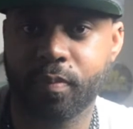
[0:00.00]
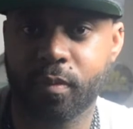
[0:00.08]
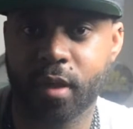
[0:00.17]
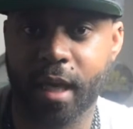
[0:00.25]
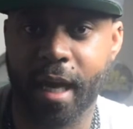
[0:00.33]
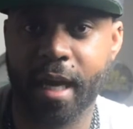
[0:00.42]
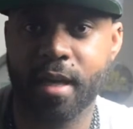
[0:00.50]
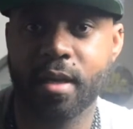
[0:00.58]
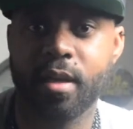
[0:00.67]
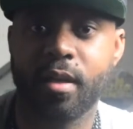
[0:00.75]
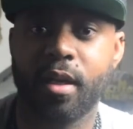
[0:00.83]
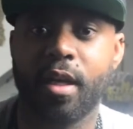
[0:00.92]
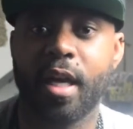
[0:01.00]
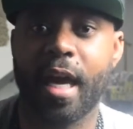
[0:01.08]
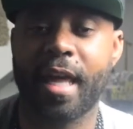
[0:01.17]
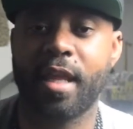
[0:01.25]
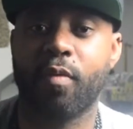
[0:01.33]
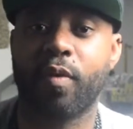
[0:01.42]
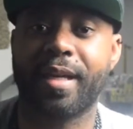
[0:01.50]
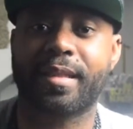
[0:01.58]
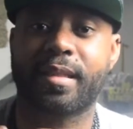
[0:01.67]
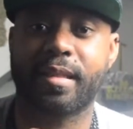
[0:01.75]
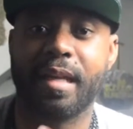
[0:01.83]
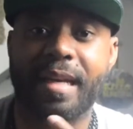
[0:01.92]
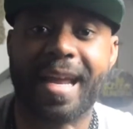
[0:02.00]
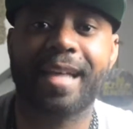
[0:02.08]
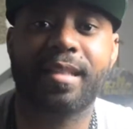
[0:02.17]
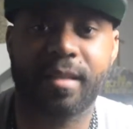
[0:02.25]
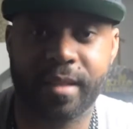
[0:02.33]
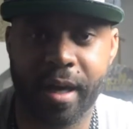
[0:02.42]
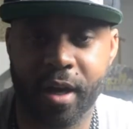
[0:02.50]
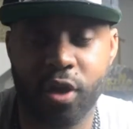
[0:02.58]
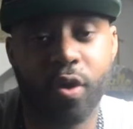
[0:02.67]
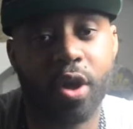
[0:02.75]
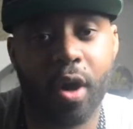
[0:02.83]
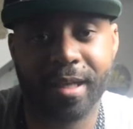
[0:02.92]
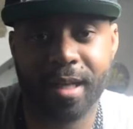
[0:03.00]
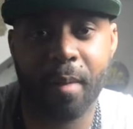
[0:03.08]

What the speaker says: Okay? And then when it's necessary, you can always come